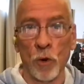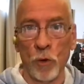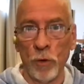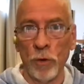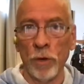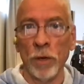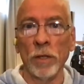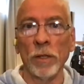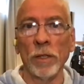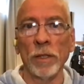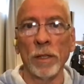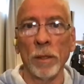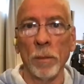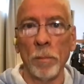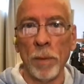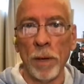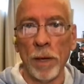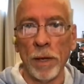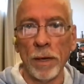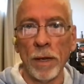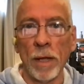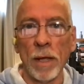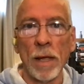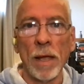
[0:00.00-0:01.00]
curtain a little
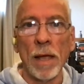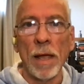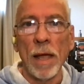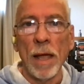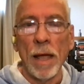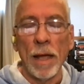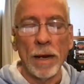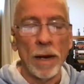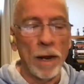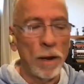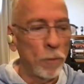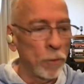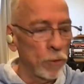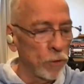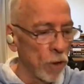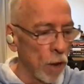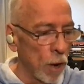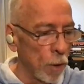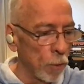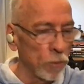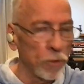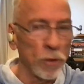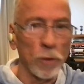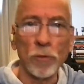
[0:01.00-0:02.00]
bit. And I was
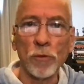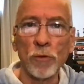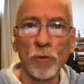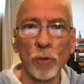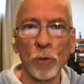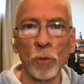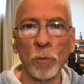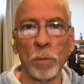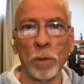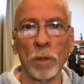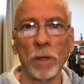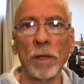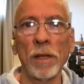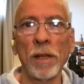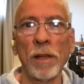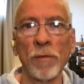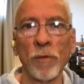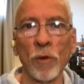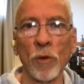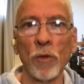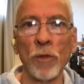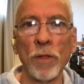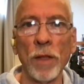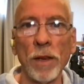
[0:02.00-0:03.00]
always a true
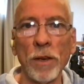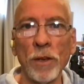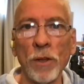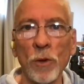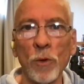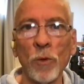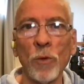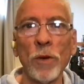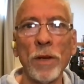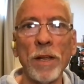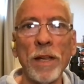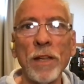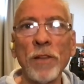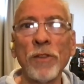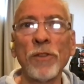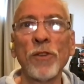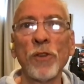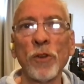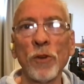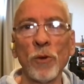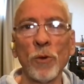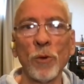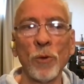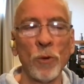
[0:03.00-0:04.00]
believer that you need
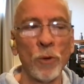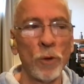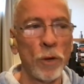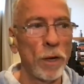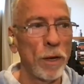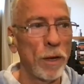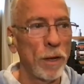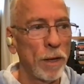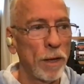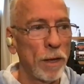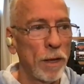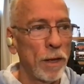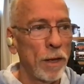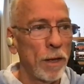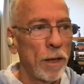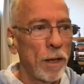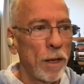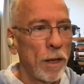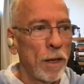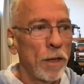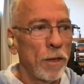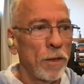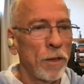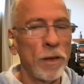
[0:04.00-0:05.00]
to
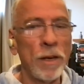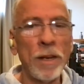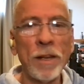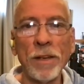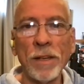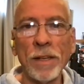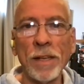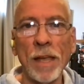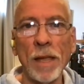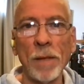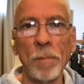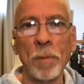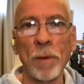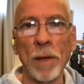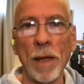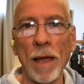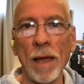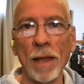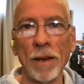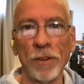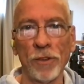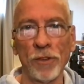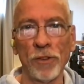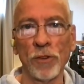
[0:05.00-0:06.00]
you need to keep
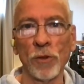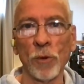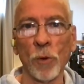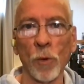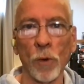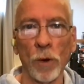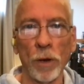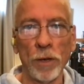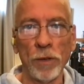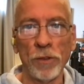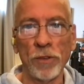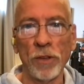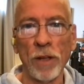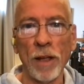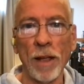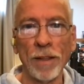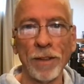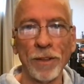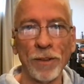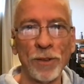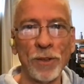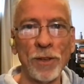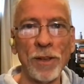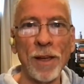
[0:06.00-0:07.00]
ahead of stories.
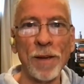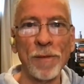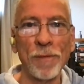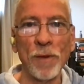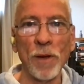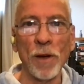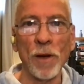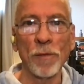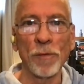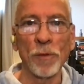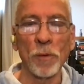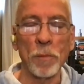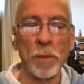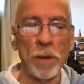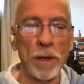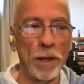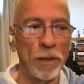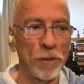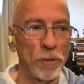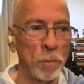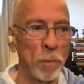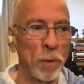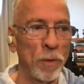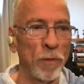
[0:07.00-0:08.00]
And the C F L, for me,
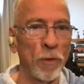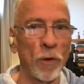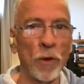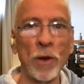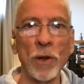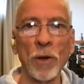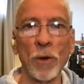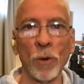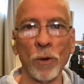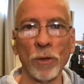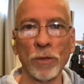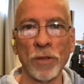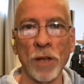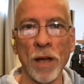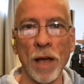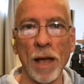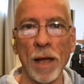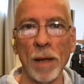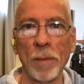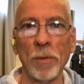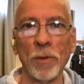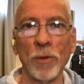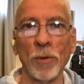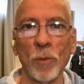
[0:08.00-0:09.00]
has been very old
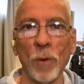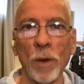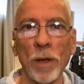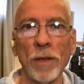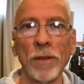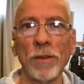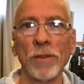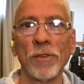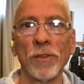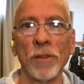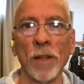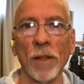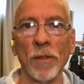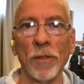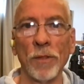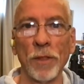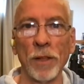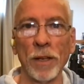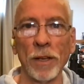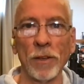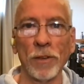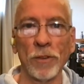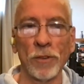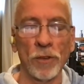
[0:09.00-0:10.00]
time in the way it's done
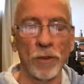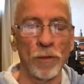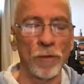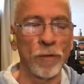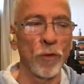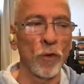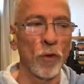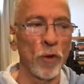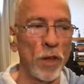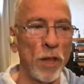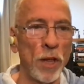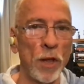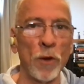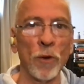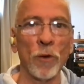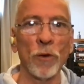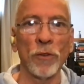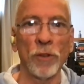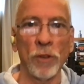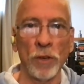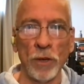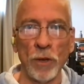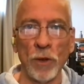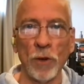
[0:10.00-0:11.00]
things for
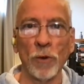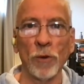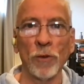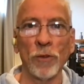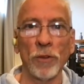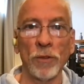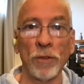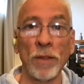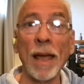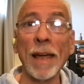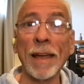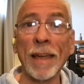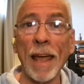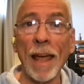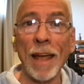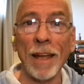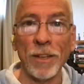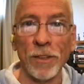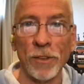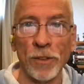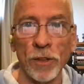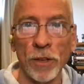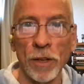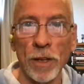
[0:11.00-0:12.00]
years and years,
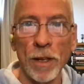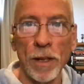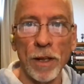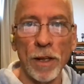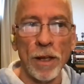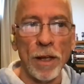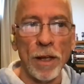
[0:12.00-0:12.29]
decades.